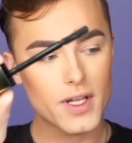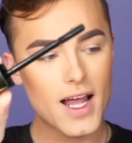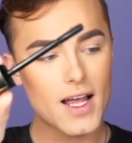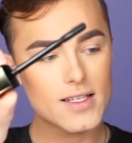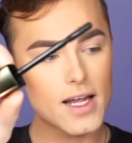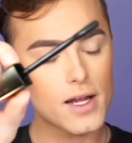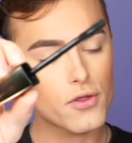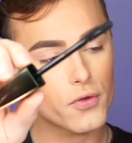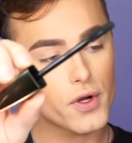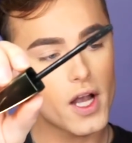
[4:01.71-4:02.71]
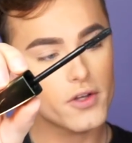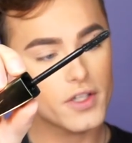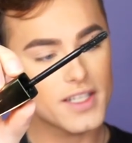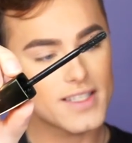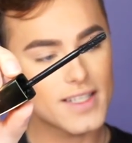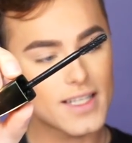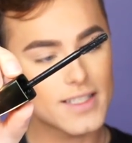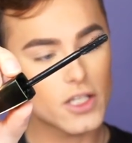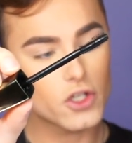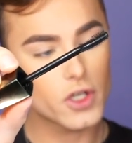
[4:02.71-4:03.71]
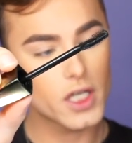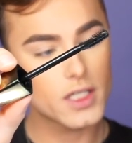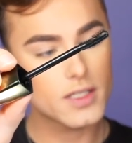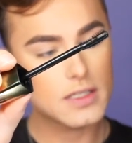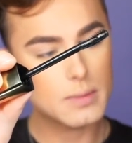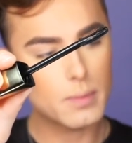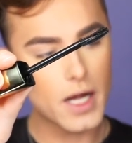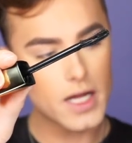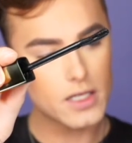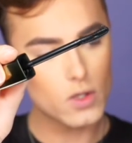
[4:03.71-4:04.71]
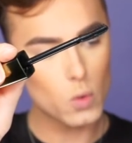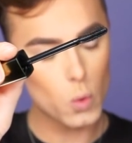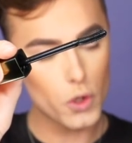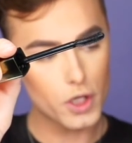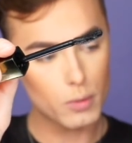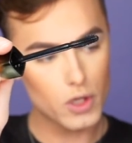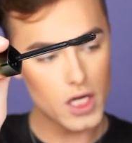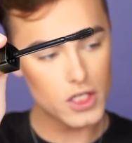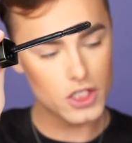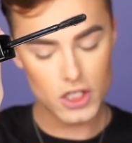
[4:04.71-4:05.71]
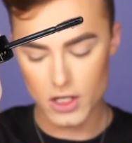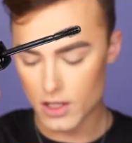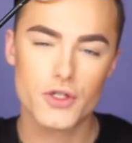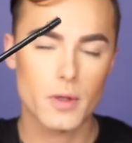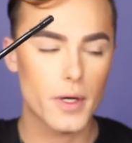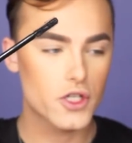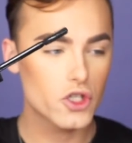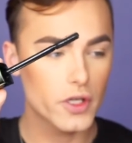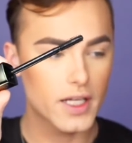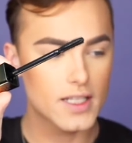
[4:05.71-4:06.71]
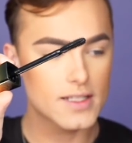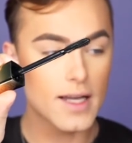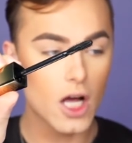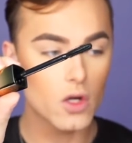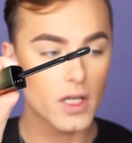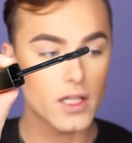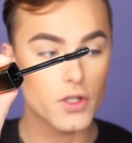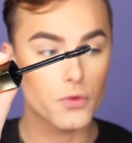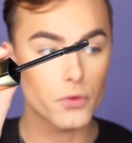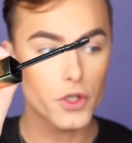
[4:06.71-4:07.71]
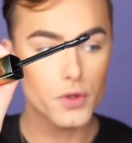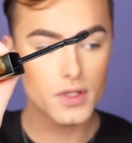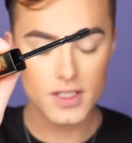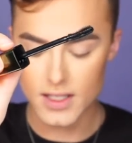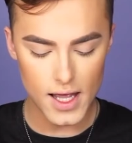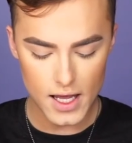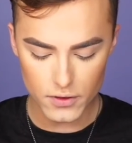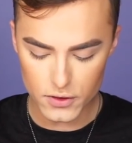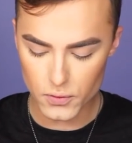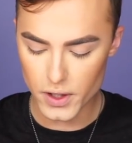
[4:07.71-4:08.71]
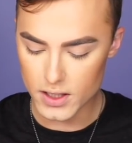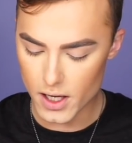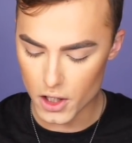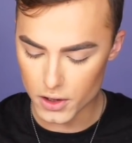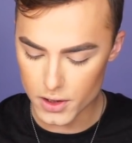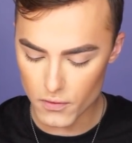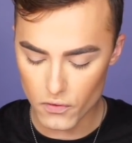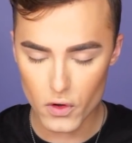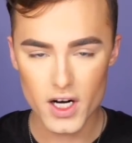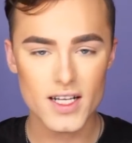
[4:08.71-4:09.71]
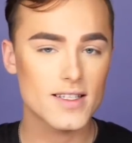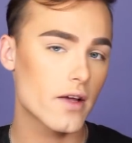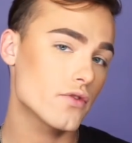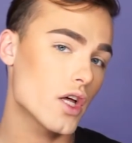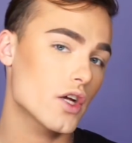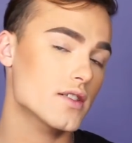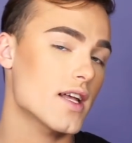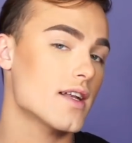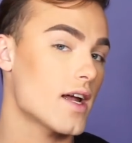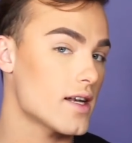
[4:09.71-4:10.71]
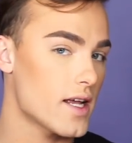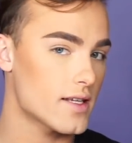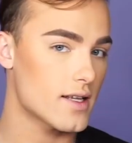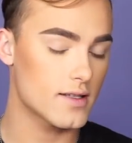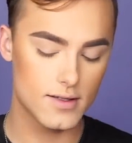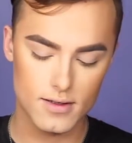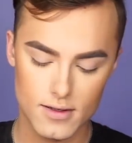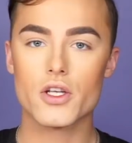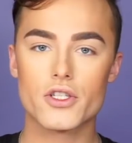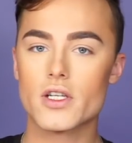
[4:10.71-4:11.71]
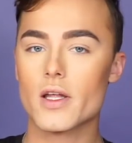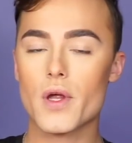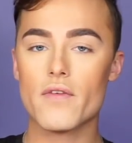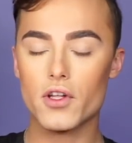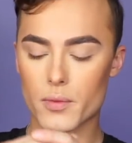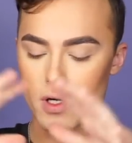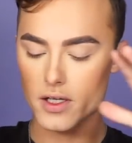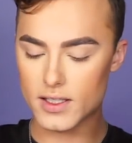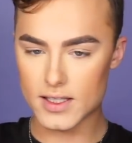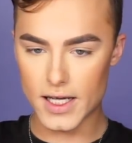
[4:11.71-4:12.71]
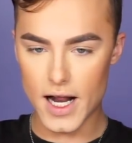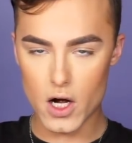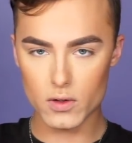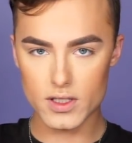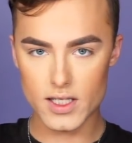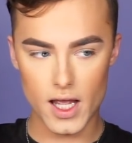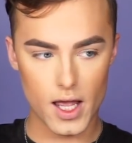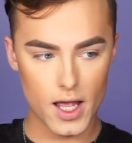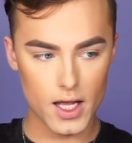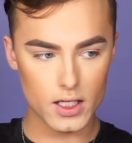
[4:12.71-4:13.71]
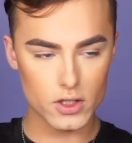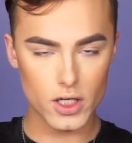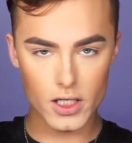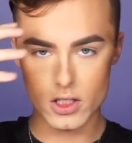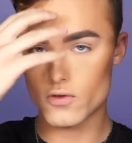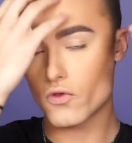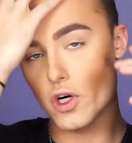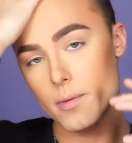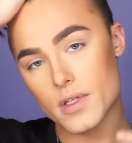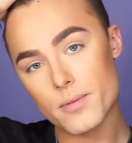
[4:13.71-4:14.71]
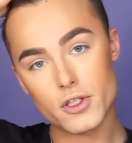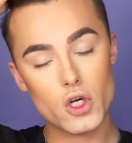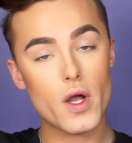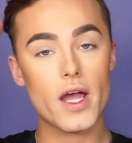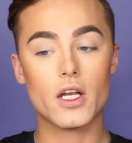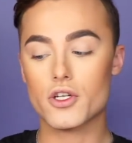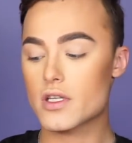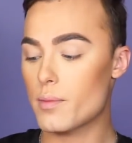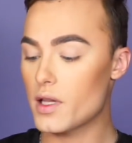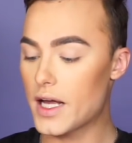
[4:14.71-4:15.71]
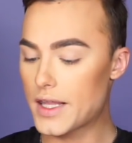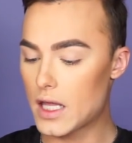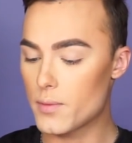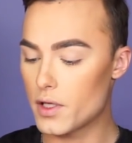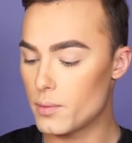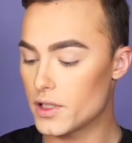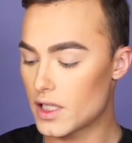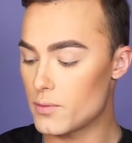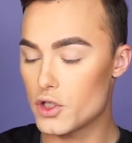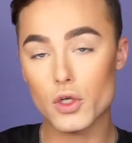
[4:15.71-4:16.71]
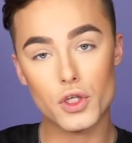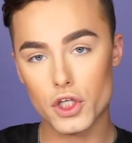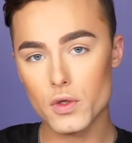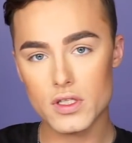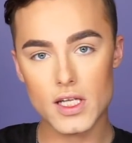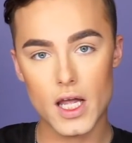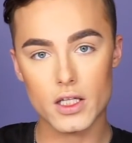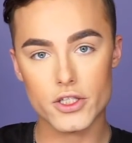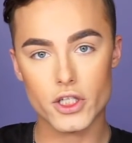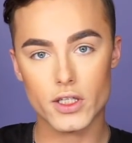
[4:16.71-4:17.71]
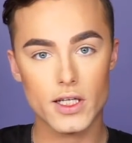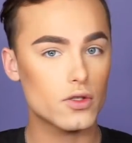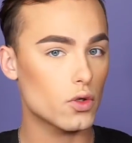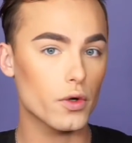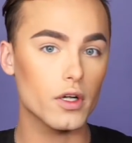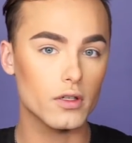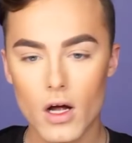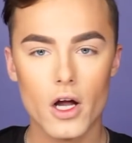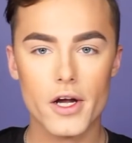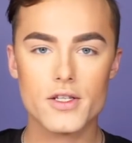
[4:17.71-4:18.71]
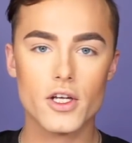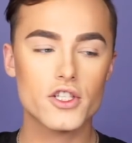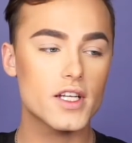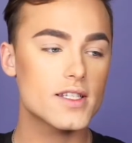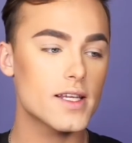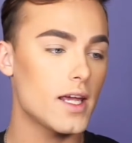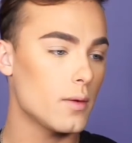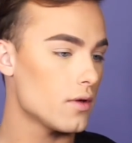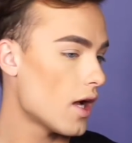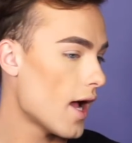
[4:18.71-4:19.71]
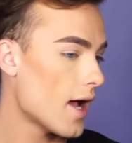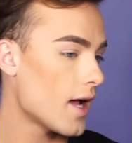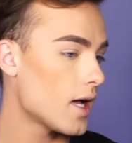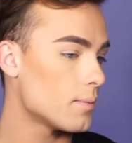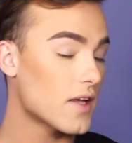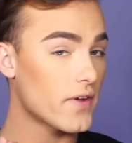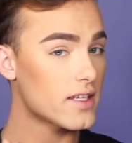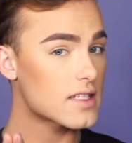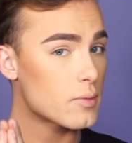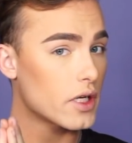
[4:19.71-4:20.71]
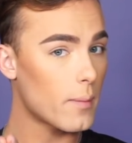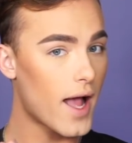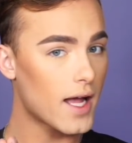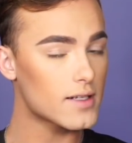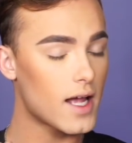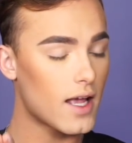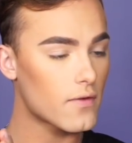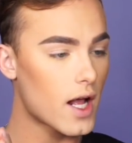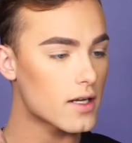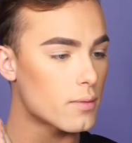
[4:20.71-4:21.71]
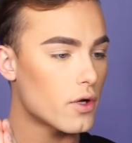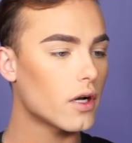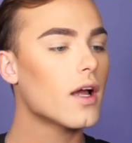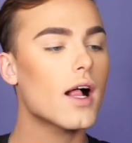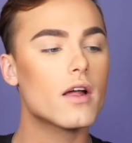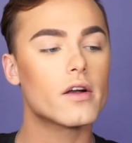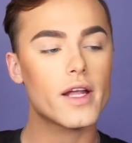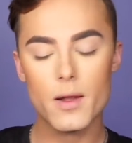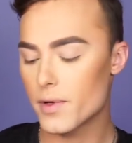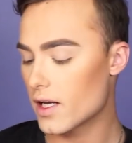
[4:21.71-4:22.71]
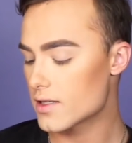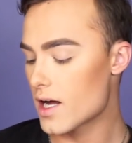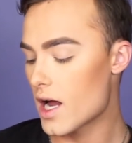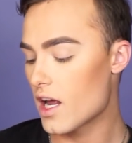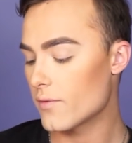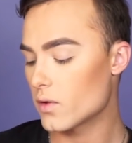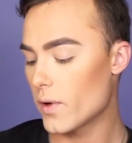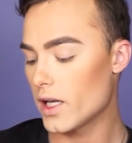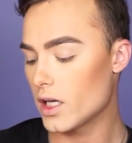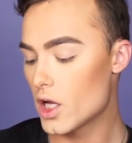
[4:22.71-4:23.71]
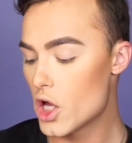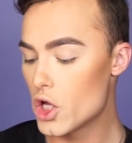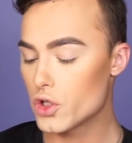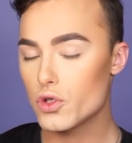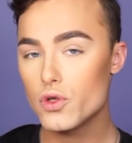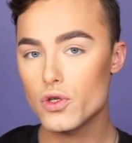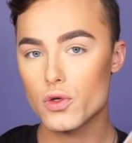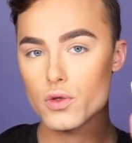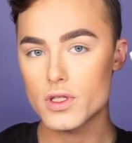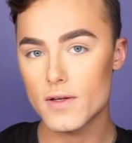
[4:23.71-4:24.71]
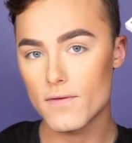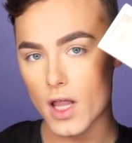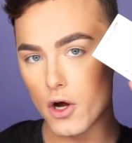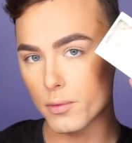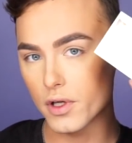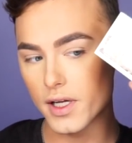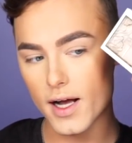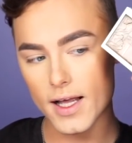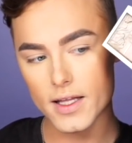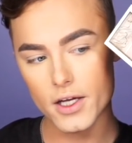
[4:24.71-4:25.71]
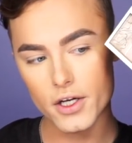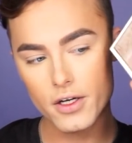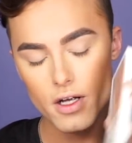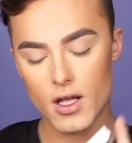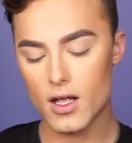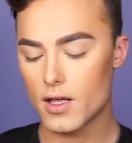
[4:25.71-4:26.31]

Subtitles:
So it has a 360-degree spiked warrior brush. So make sure it gets down in the roots. And this retails for $7.98. So now that we have all the products laid out and you guys are informed, I'm going to go ahead and just apply them and put them to use and start the tutorial. Alright, so as you can see, my face is pretty matte. I have not put on highlighter yet because I have been waiting to use the Flower Beauty highlighter.